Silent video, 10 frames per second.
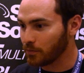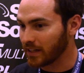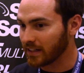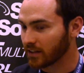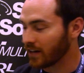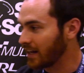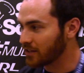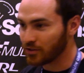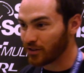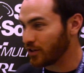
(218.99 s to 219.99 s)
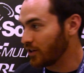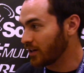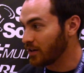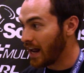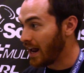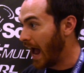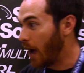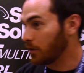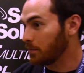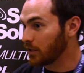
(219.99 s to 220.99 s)
who want to get their hands dirty on
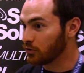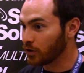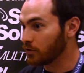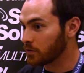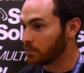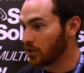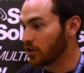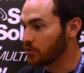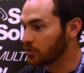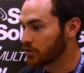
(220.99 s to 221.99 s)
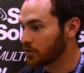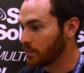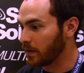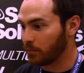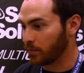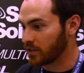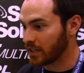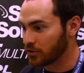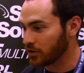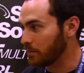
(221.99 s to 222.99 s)
how can be drones be used to be
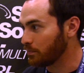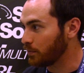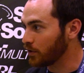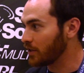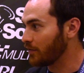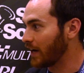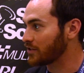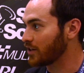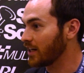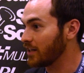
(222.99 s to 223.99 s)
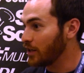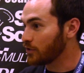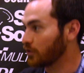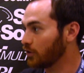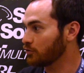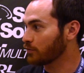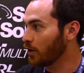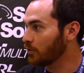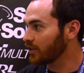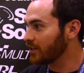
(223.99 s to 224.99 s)
potentially put a device on it so that the
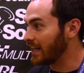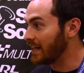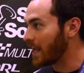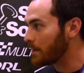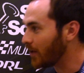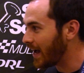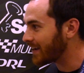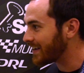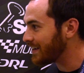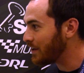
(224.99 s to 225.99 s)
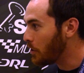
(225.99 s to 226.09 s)
drone could enable hacking,